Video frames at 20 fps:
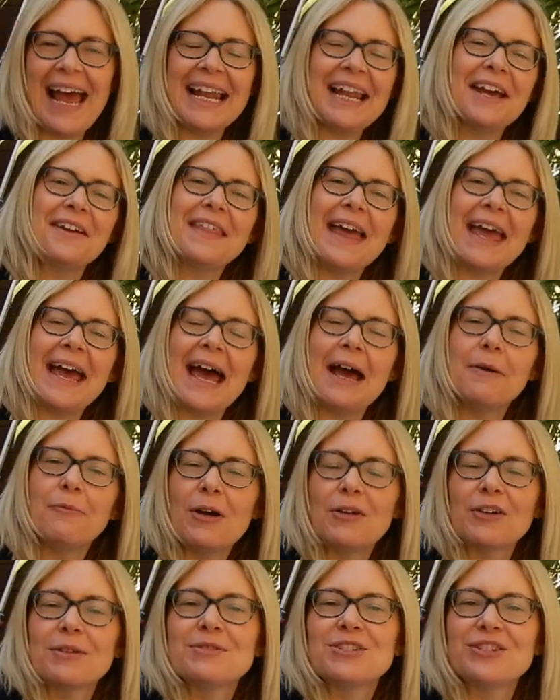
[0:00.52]
Hello there and
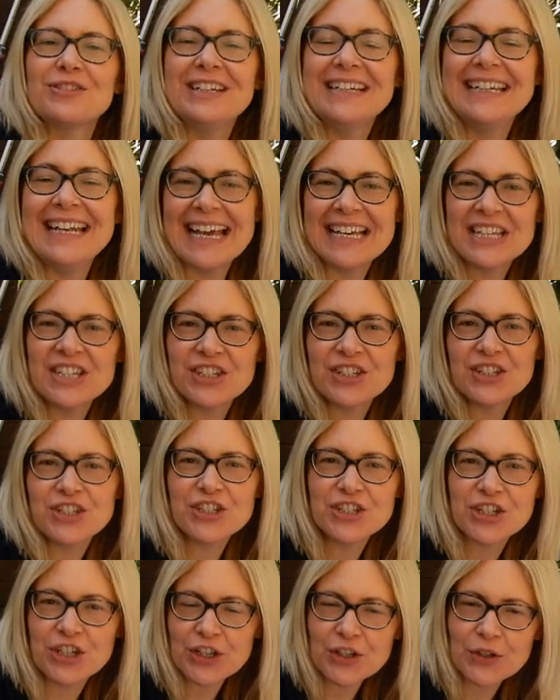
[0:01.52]
welcome to
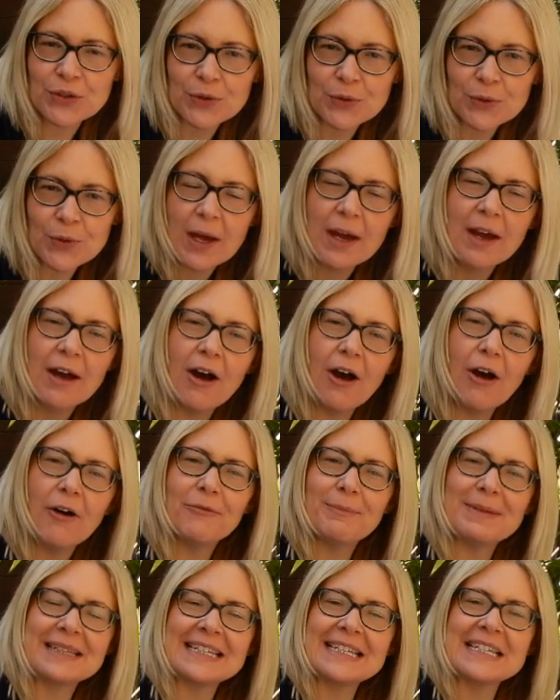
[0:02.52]
lesson two
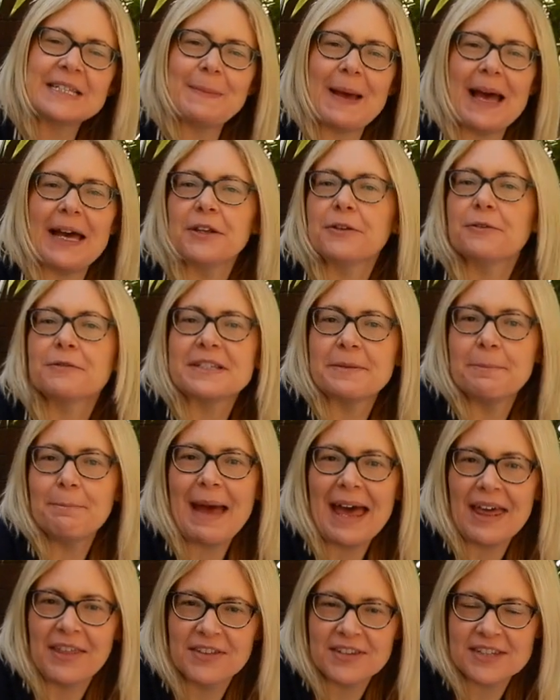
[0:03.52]
of Mrs Patnell's
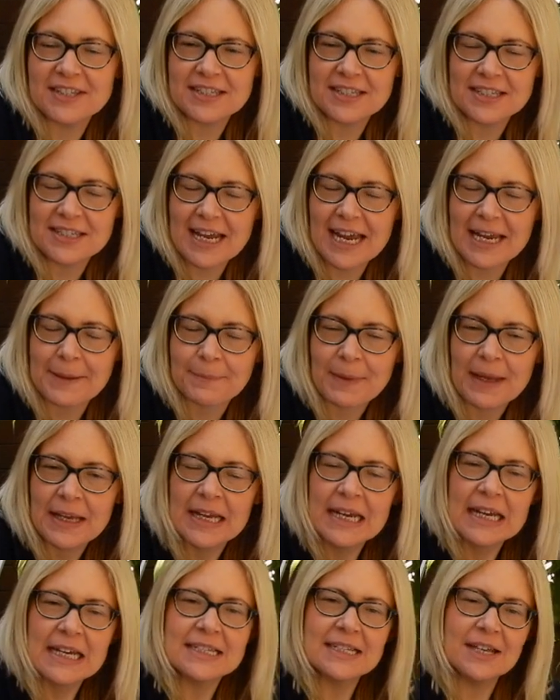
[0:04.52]
maths today.
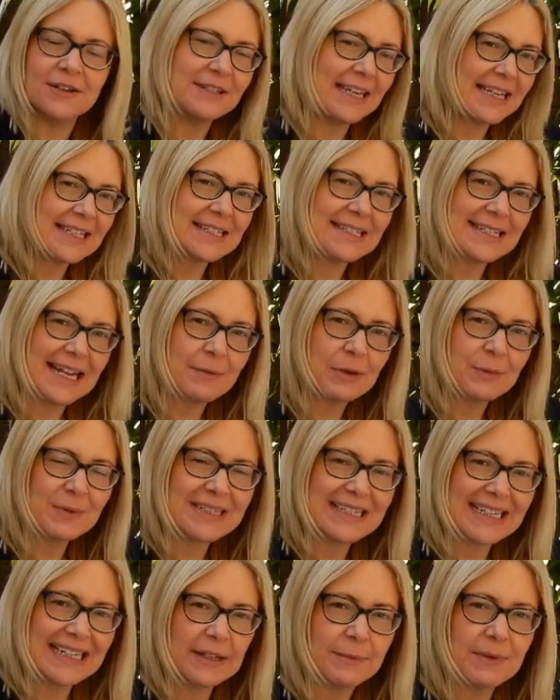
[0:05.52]
So yesterday we were
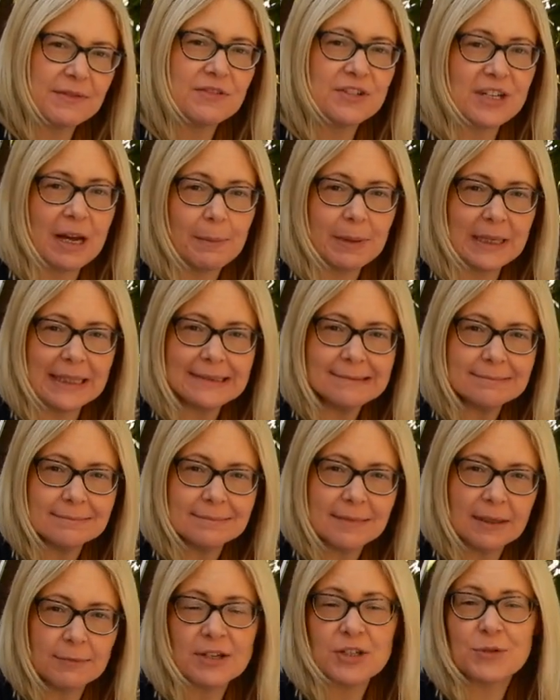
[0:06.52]
dealing with doubling,
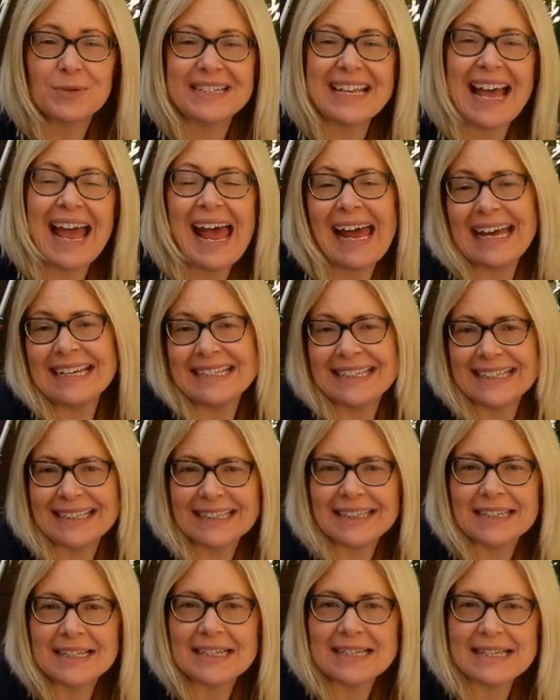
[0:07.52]
which was
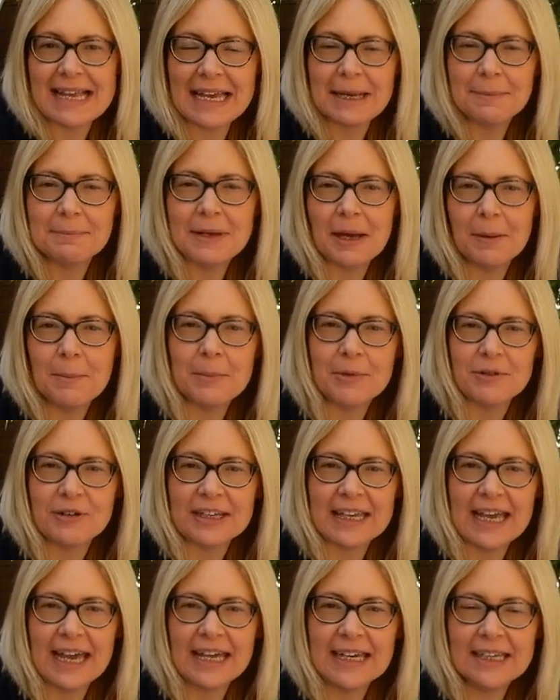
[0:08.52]
adding the same number
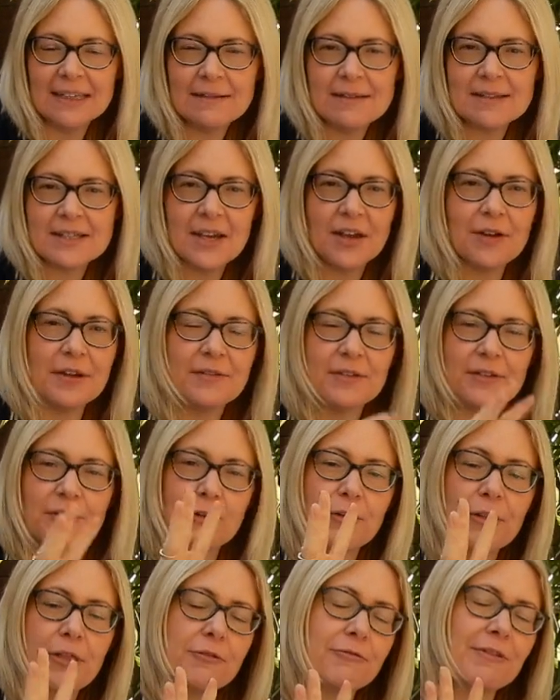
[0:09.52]
again. So if you
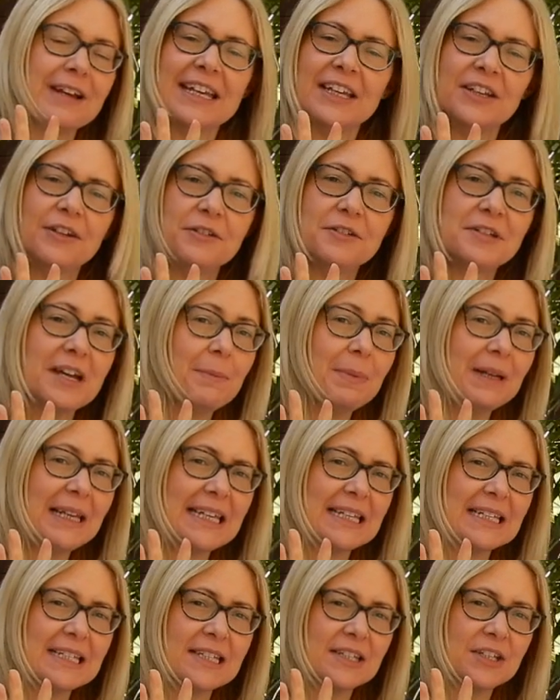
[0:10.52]
got three and you double
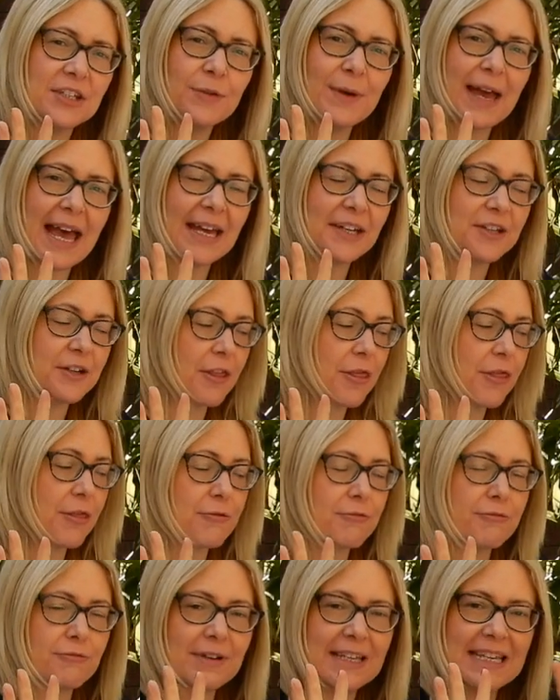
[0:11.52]
it, you add
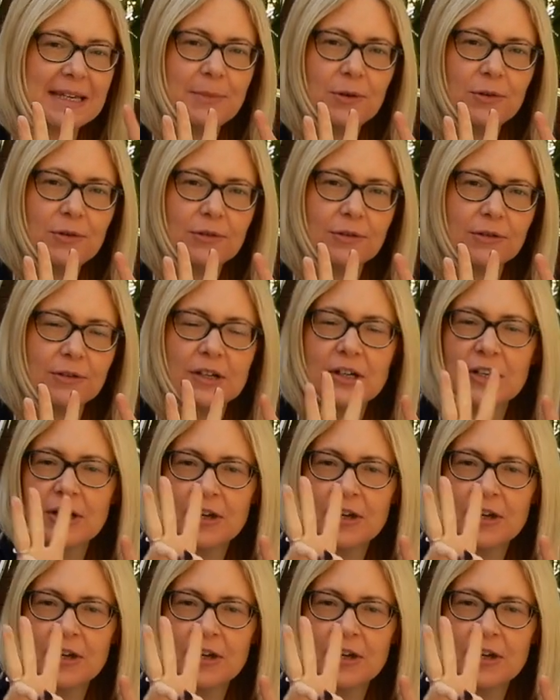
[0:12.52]
three more.